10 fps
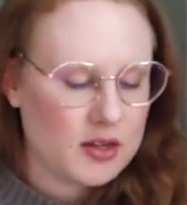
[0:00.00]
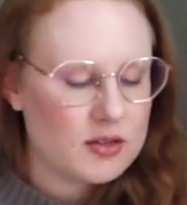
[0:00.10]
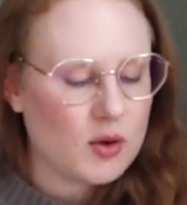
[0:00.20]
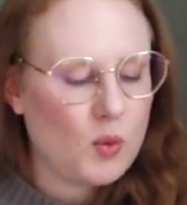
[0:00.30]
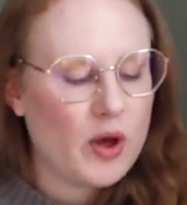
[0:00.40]

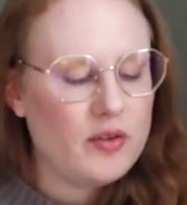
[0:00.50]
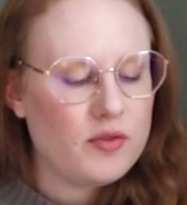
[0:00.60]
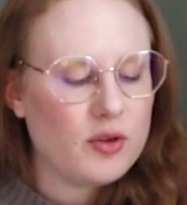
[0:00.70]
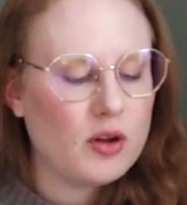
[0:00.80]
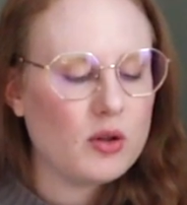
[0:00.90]
So one
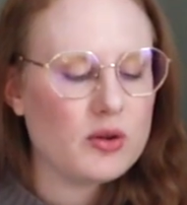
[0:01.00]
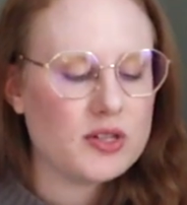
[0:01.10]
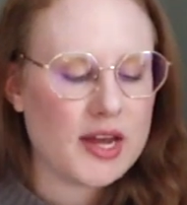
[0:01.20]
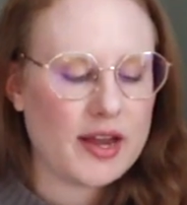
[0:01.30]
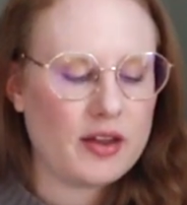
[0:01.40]
folklore
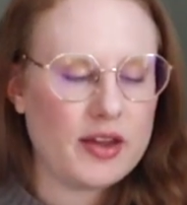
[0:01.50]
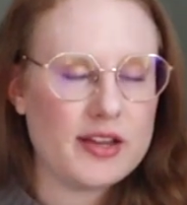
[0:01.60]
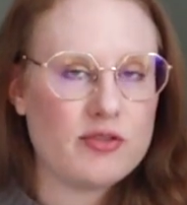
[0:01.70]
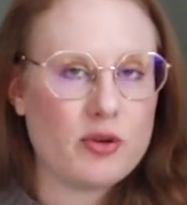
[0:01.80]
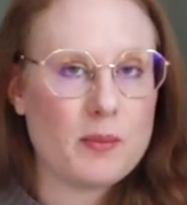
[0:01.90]
tale
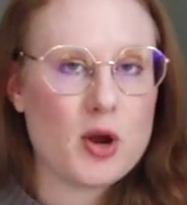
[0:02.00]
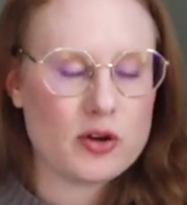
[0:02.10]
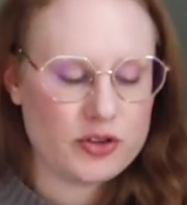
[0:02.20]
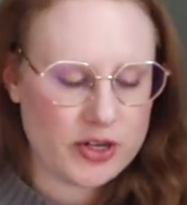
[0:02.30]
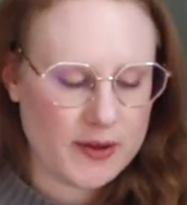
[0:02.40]
is from
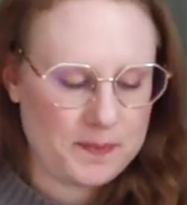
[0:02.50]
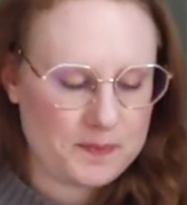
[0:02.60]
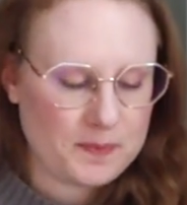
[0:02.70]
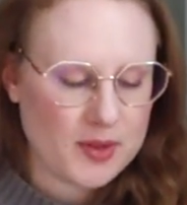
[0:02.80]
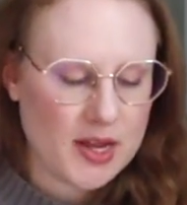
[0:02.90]
Persia,
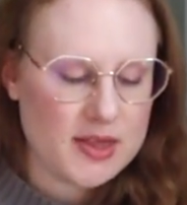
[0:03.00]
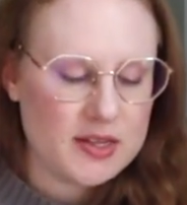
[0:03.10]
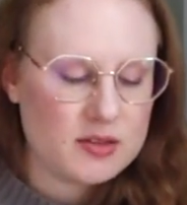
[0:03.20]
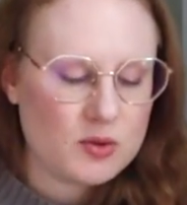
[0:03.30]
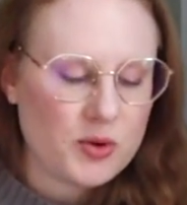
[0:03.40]
and
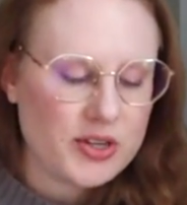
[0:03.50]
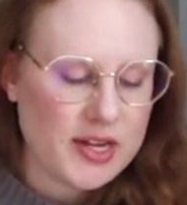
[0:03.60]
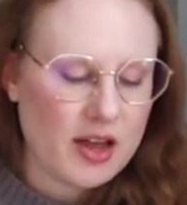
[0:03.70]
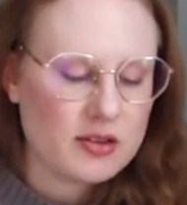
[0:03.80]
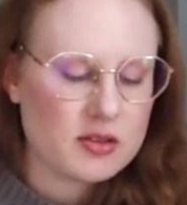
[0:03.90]
this story
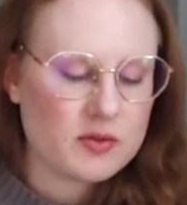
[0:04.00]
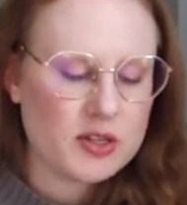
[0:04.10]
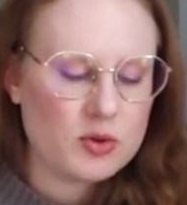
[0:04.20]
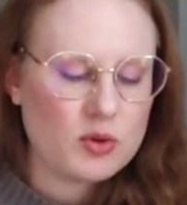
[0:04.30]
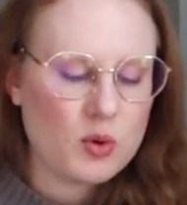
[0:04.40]
tells of a
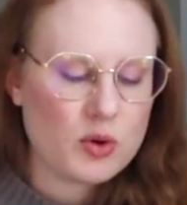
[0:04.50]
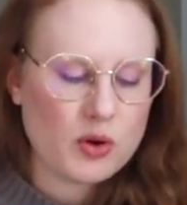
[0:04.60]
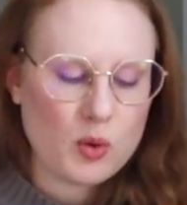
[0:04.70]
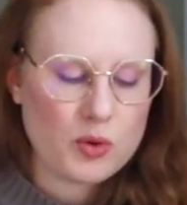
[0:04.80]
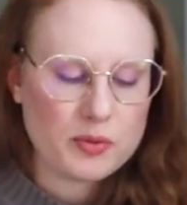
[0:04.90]
unicorn
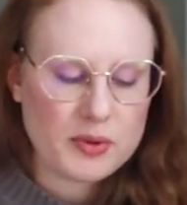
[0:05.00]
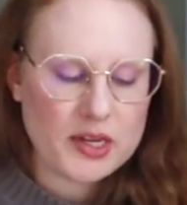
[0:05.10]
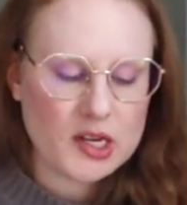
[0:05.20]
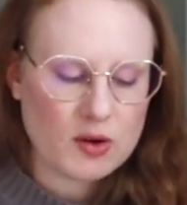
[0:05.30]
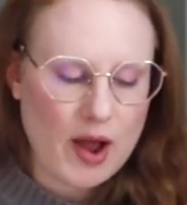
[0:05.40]
horn
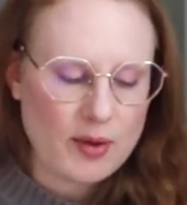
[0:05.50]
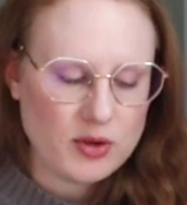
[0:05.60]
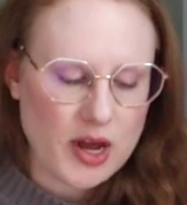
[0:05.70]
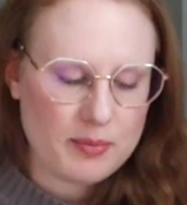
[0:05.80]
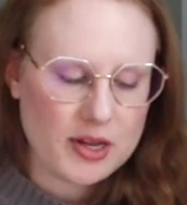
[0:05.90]
being
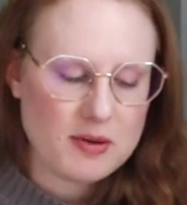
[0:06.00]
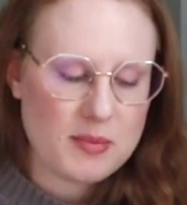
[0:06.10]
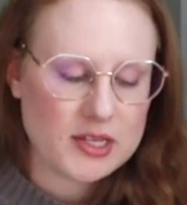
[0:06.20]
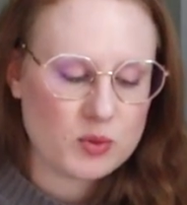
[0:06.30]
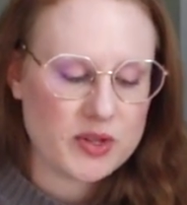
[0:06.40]
ground up and
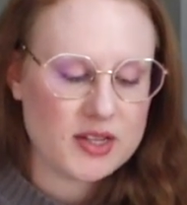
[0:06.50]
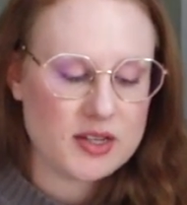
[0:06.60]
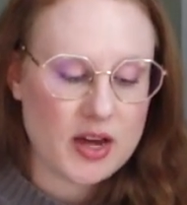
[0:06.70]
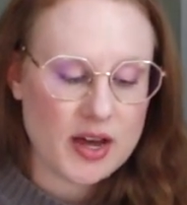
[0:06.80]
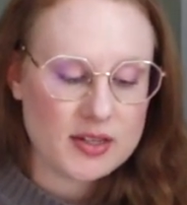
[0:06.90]
mixed with
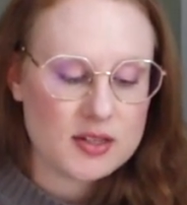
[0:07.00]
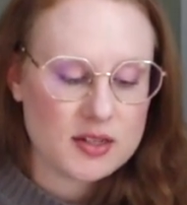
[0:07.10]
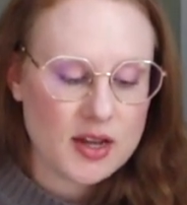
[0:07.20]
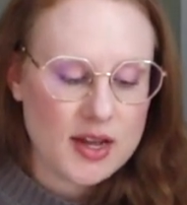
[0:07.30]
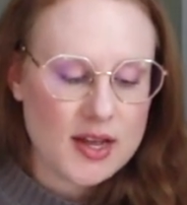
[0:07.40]

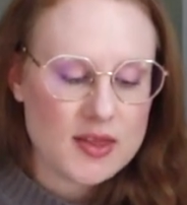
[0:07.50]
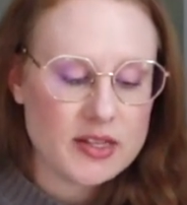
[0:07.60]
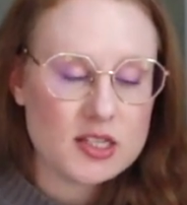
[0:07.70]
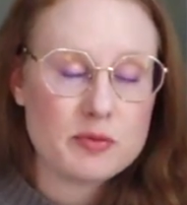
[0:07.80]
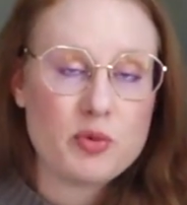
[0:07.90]
dust,
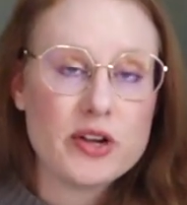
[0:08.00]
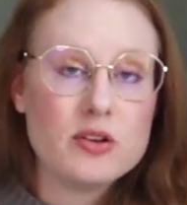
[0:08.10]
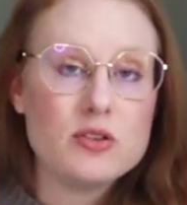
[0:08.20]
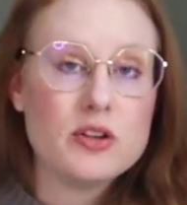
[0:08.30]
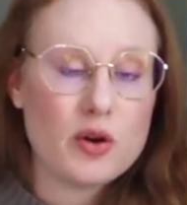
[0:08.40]
then
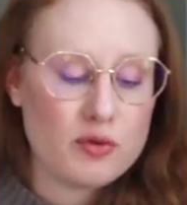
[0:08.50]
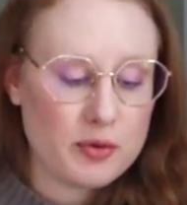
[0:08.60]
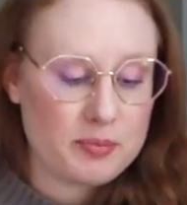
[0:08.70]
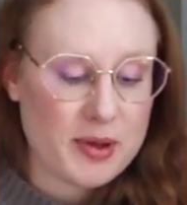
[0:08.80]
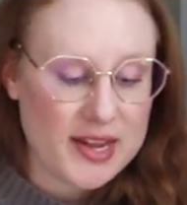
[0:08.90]
sprinkled
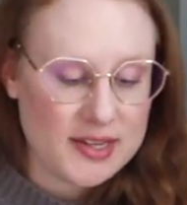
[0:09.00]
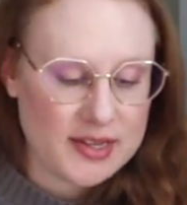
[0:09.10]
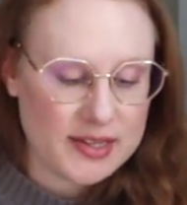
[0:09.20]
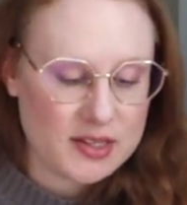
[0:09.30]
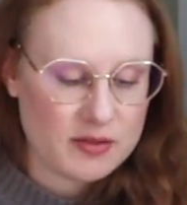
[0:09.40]
over
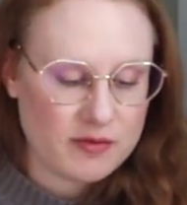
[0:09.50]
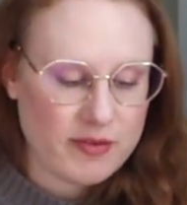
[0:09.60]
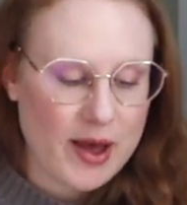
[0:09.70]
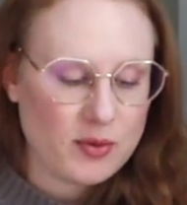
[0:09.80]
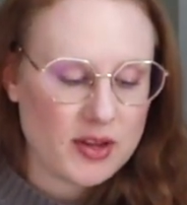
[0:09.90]
bandits
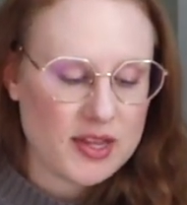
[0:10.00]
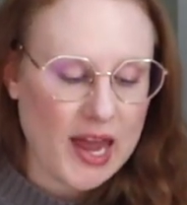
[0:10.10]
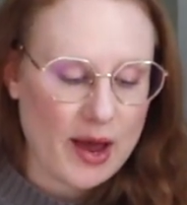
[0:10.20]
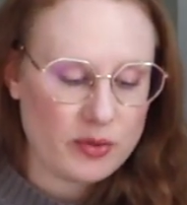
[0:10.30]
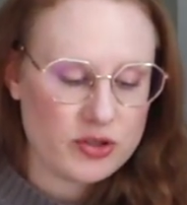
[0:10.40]
found on the
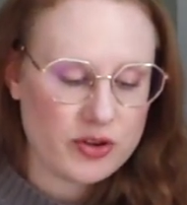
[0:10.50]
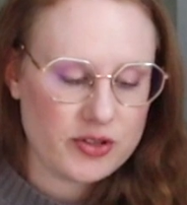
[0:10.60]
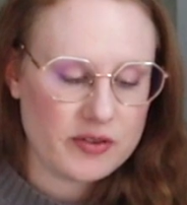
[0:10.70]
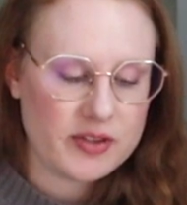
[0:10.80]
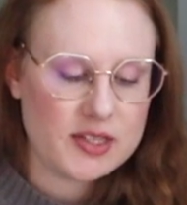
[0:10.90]

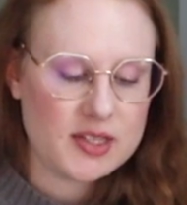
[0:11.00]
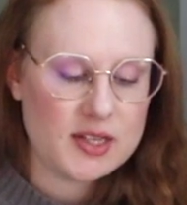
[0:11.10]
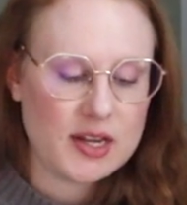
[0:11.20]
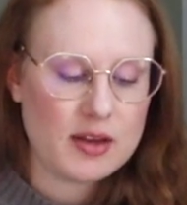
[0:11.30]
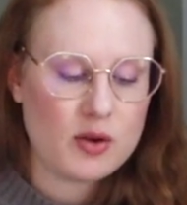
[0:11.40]
outskirts of a
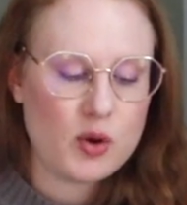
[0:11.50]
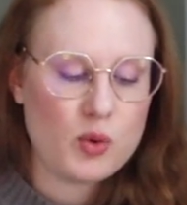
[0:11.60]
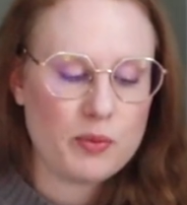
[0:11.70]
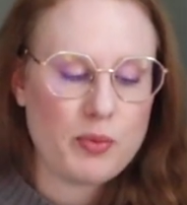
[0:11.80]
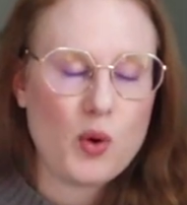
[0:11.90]
city who
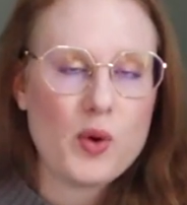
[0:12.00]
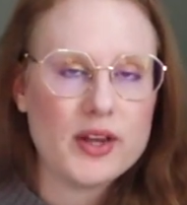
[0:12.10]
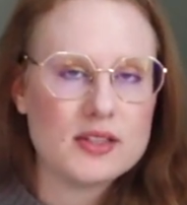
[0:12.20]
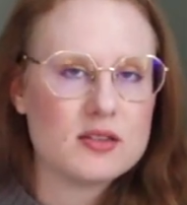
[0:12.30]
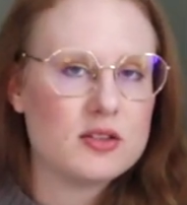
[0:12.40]
were
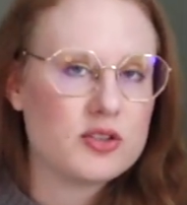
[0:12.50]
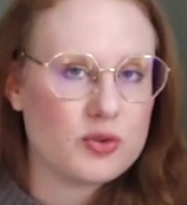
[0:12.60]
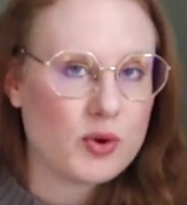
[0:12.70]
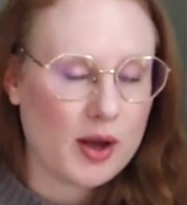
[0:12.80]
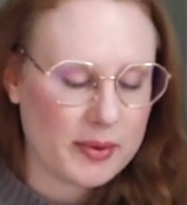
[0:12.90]
poised to
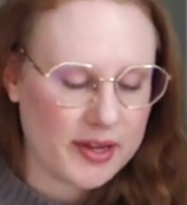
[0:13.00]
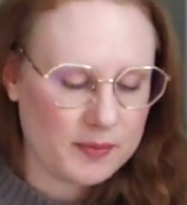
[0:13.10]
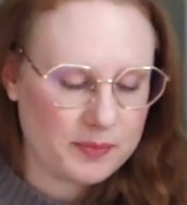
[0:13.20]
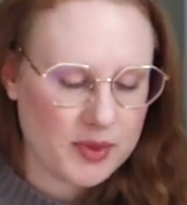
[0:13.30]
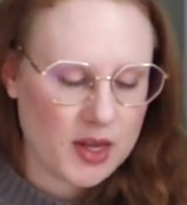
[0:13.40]
rob it.
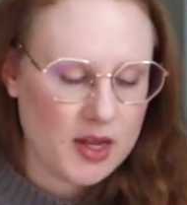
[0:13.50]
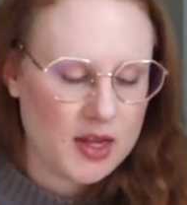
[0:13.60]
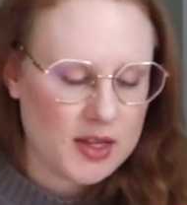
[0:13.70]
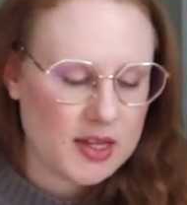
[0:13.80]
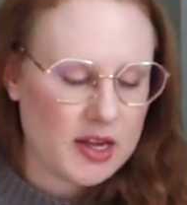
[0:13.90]

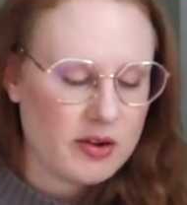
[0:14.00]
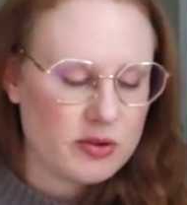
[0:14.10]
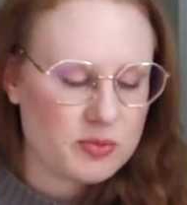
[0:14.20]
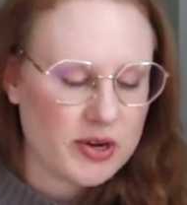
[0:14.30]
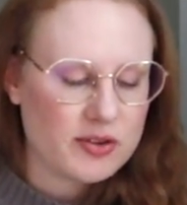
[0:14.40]
The hero
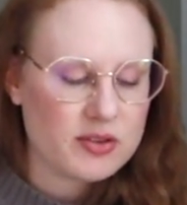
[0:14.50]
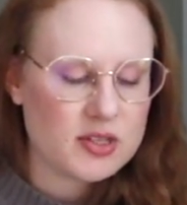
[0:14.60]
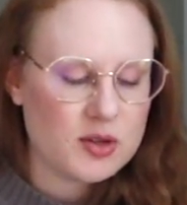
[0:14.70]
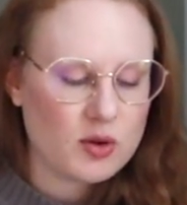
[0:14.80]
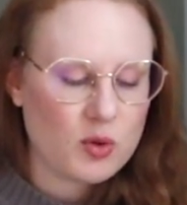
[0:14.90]
sprinkles
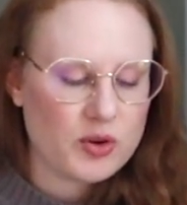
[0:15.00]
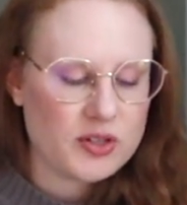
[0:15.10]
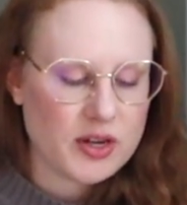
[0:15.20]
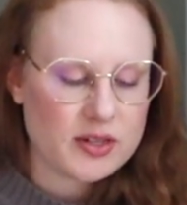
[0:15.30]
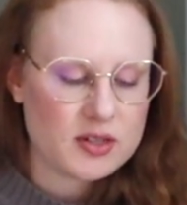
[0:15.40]
the
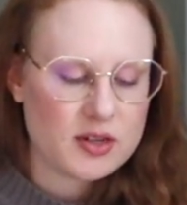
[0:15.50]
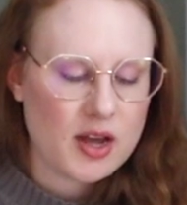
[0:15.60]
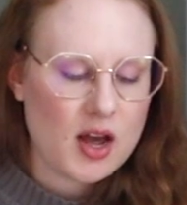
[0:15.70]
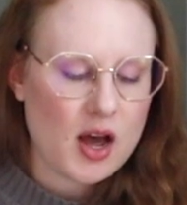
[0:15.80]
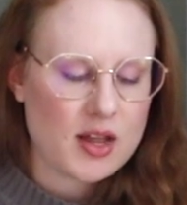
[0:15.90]
unicorn dust
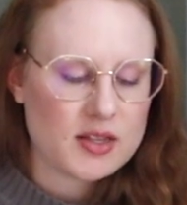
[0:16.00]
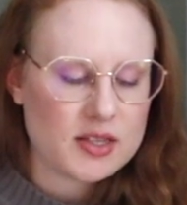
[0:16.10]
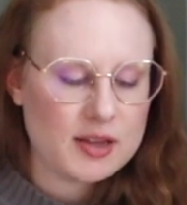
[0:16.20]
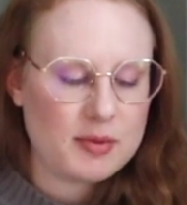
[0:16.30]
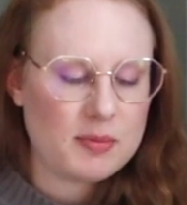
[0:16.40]
on the
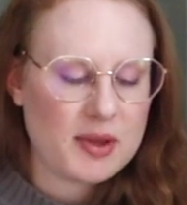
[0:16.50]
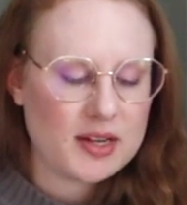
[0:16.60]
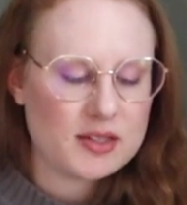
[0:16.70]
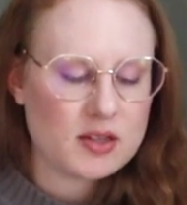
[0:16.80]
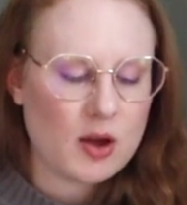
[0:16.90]
sleeping
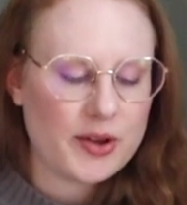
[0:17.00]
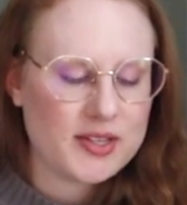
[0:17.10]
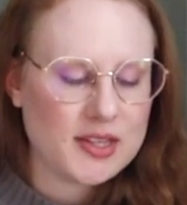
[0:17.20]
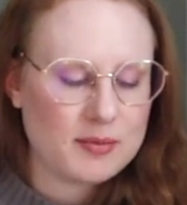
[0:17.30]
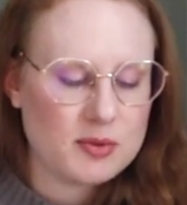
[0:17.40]
bandits,
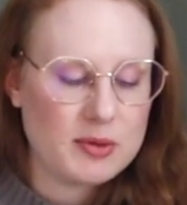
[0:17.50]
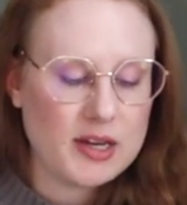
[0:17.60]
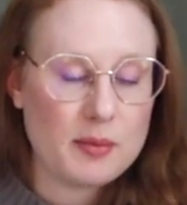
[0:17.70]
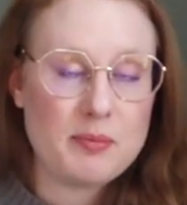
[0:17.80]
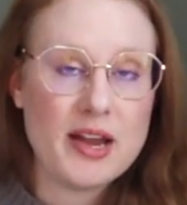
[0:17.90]
causing them to
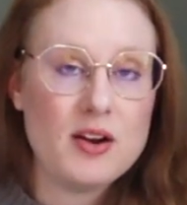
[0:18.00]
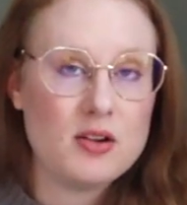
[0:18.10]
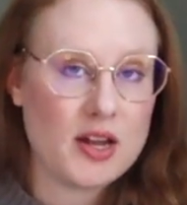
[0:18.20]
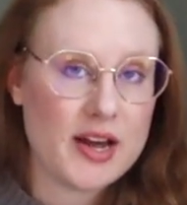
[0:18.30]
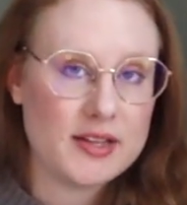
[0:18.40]
become
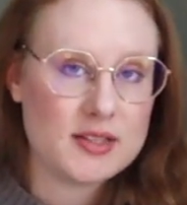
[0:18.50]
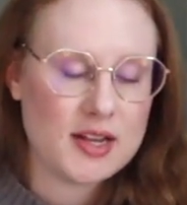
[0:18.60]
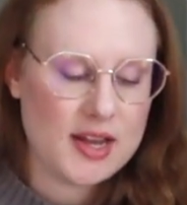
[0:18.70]
paralyzed.